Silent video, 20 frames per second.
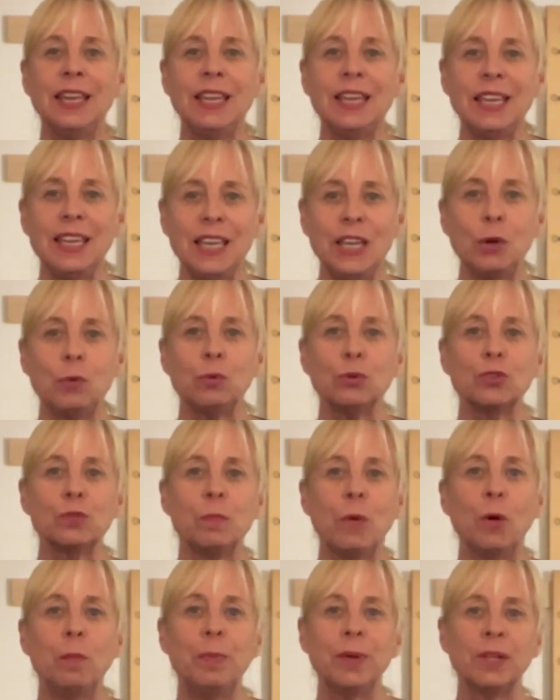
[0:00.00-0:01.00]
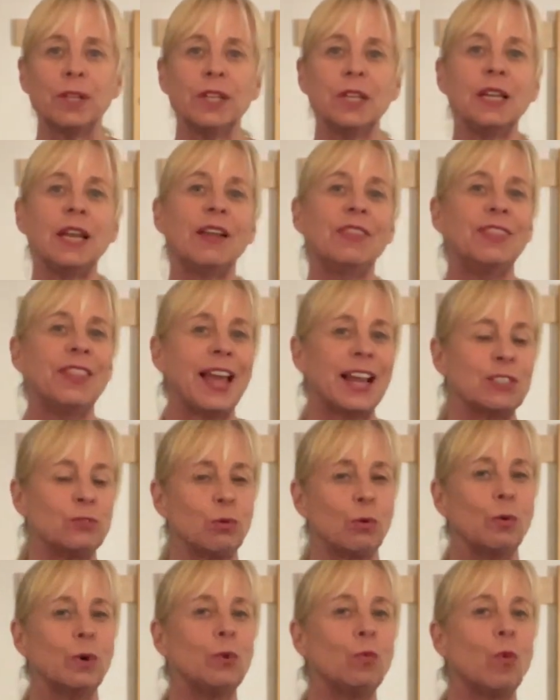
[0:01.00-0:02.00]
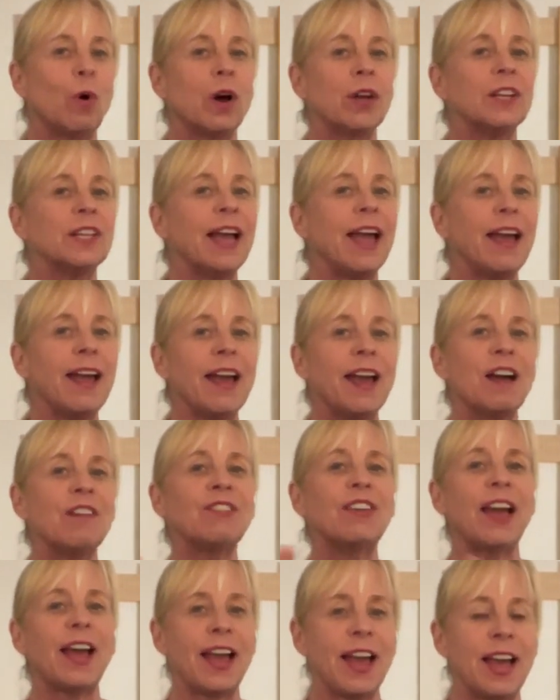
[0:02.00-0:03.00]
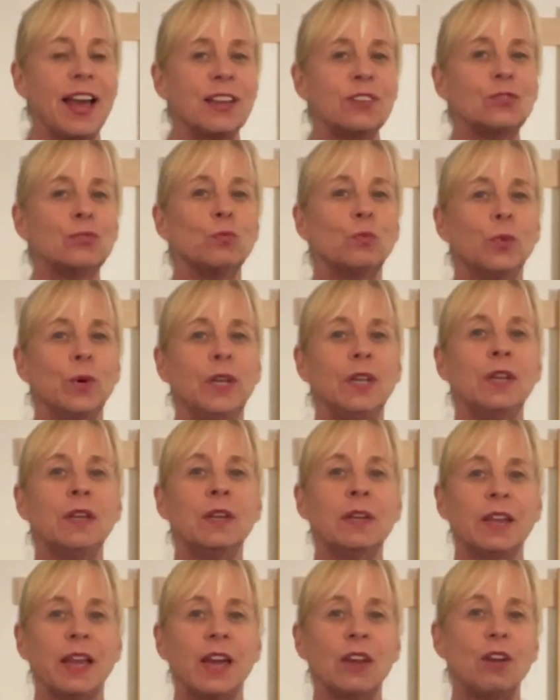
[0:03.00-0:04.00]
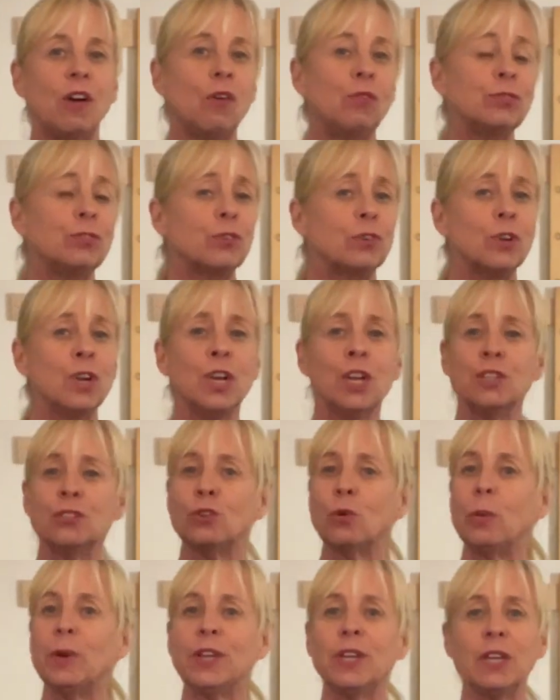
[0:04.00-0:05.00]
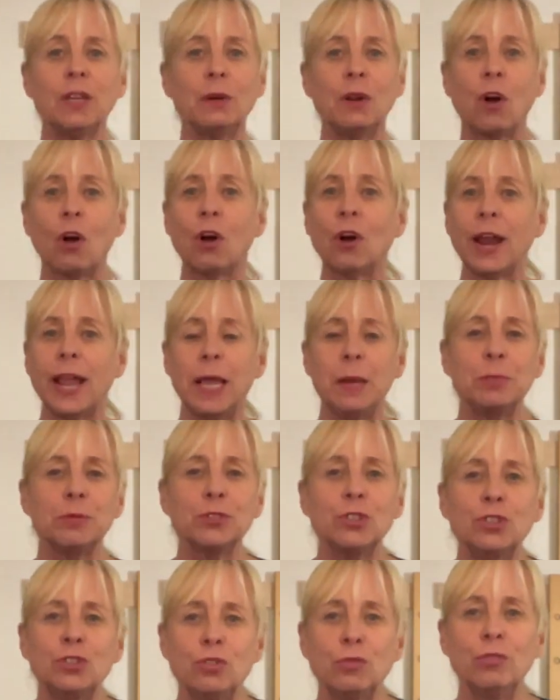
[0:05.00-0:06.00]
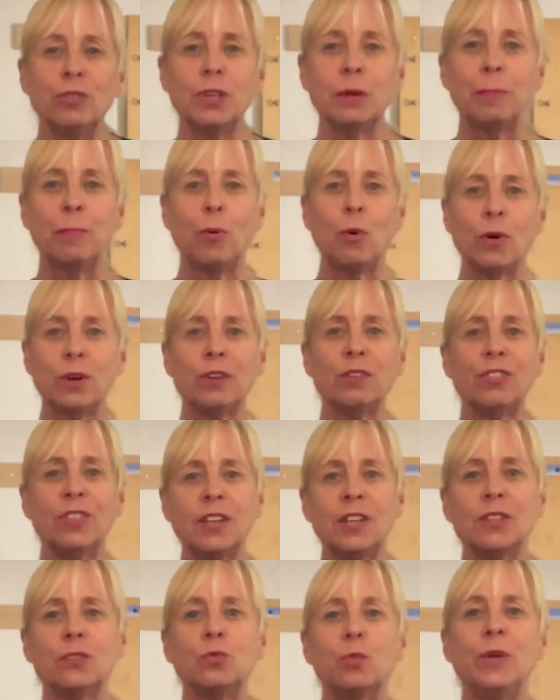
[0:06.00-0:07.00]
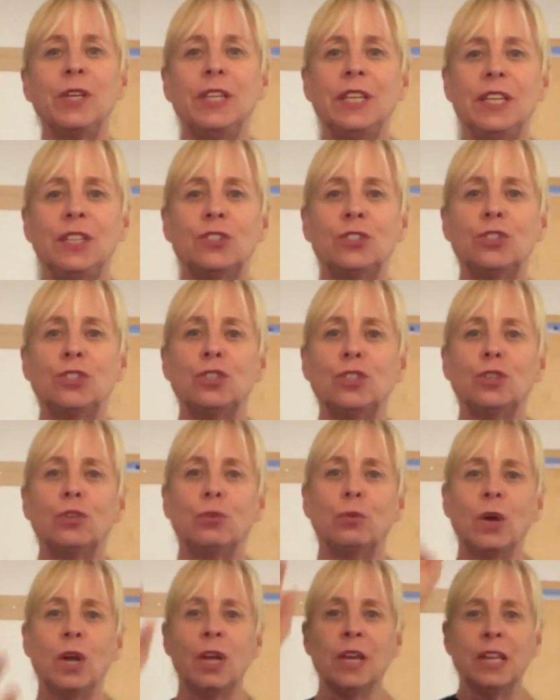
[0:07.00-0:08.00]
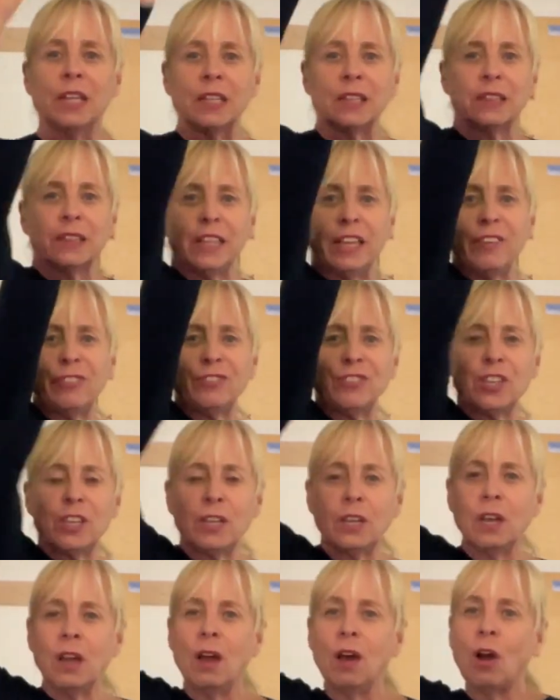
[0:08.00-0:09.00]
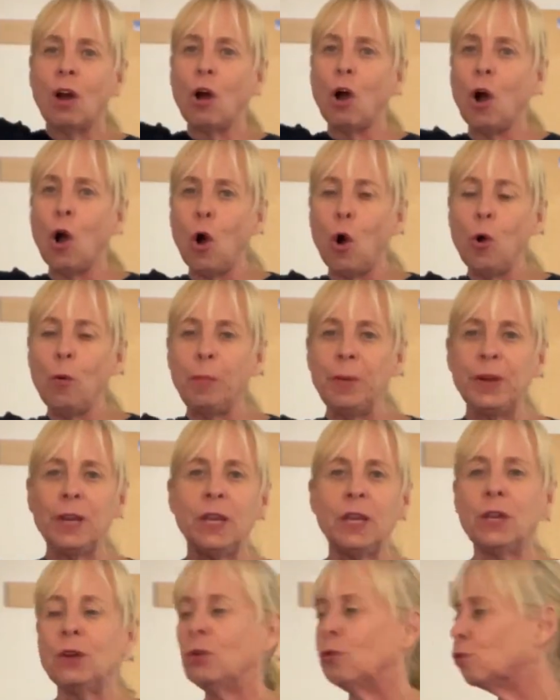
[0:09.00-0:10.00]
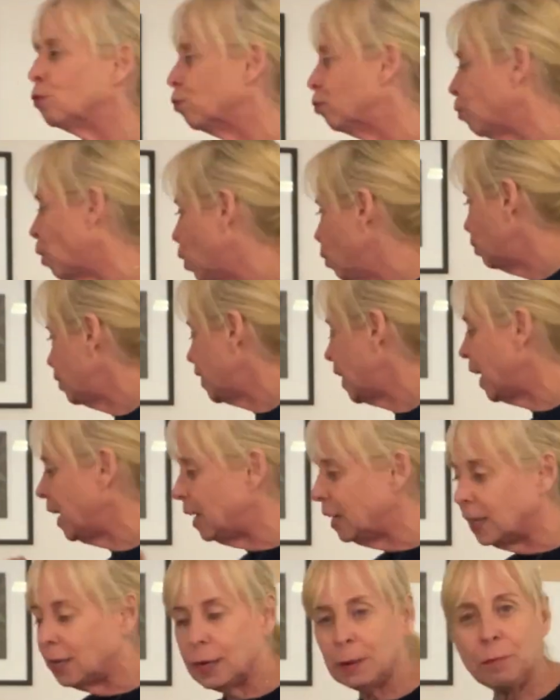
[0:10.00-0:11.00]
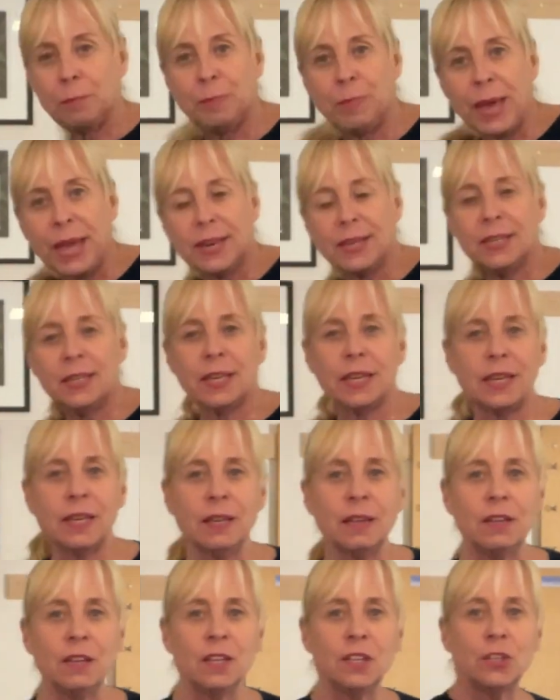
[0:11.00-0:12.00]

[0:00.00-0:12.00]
equals mobility, and that's what we want to have as we get older, so we can are able to do the important things we need to do. Lifting, opening, rotating, bending,